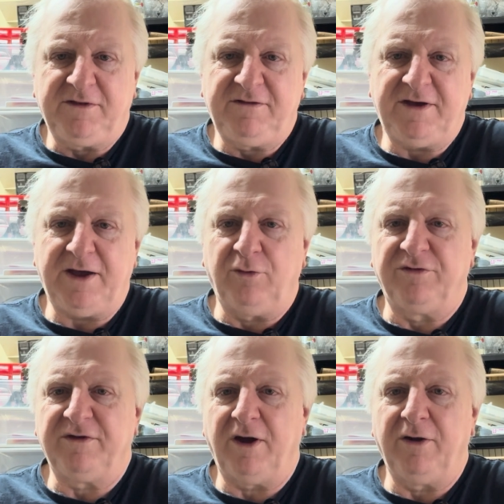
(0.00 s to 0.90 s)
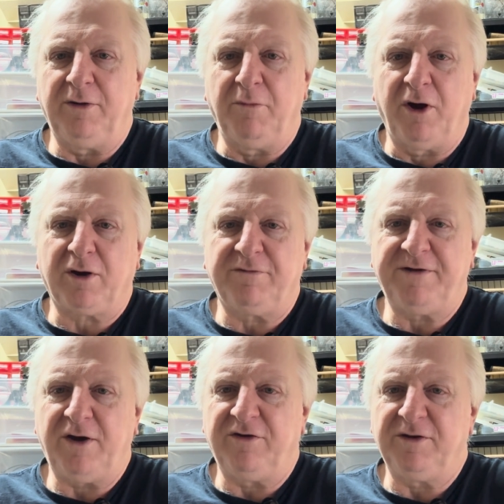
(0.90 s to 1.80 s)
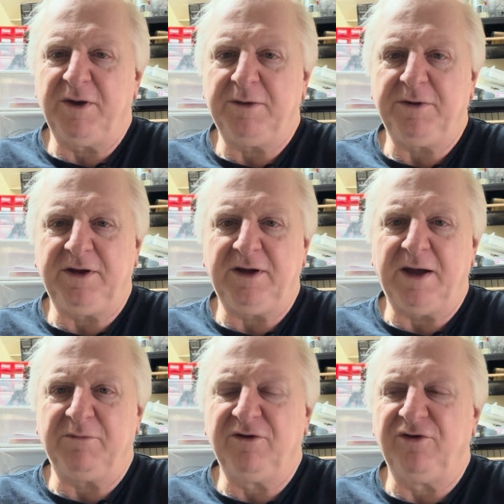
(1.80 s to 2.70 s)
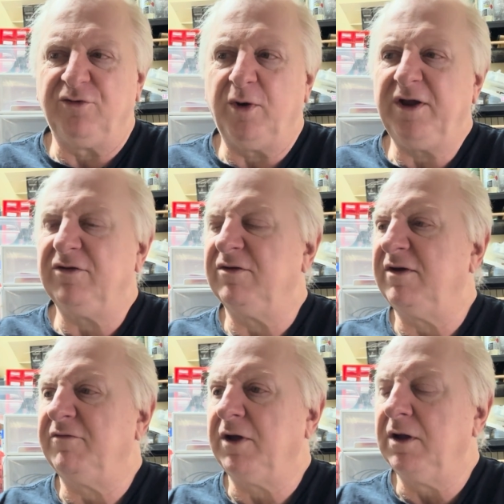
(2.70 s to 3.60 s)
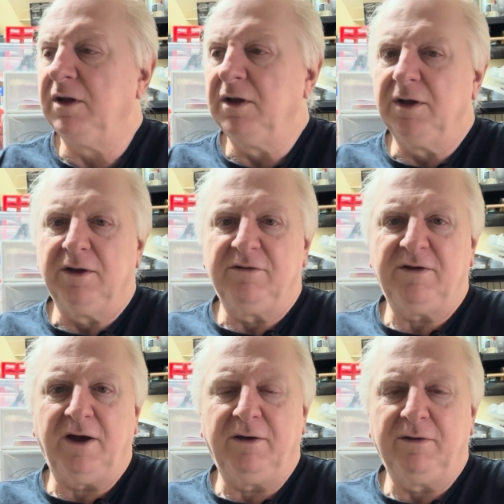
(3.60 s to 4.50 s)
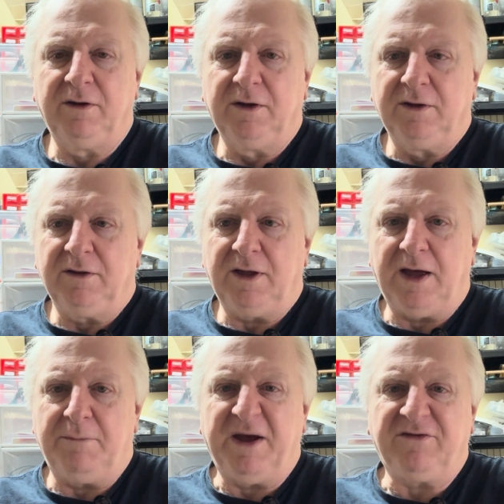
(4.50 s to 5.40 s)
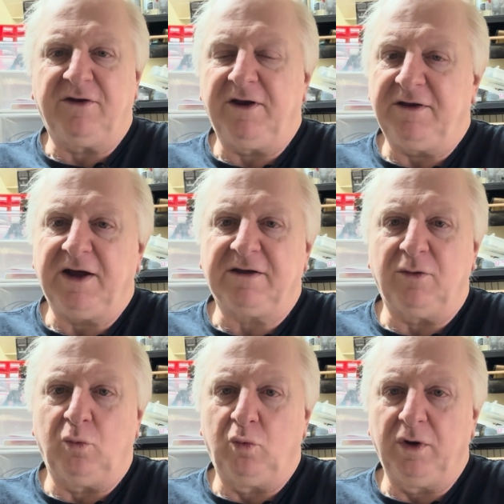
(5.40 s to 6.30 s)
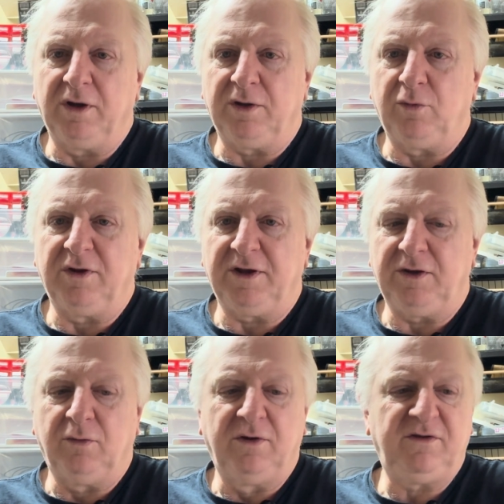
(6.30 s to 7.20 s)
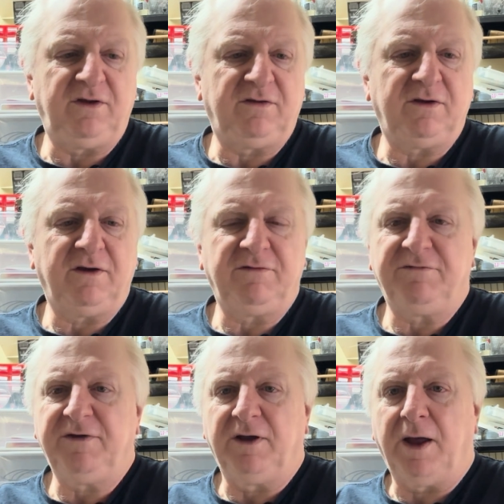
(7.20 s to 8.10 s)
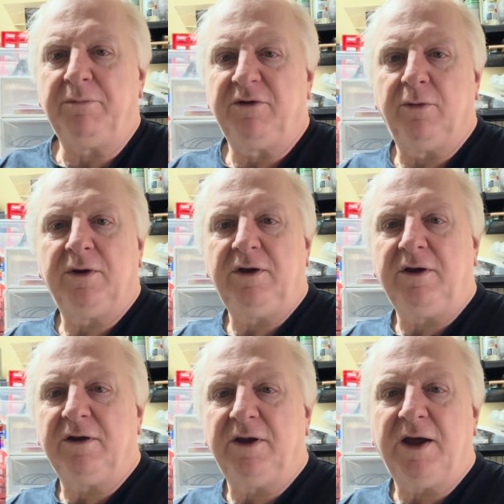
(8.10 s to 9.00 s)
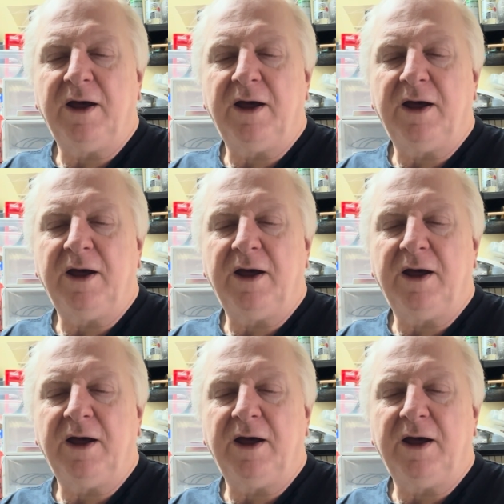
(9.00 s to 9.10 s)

10 or so microfarads. They're meant to be 220s or something. So makes the detector really, really noisy. So if you feel up to it, you can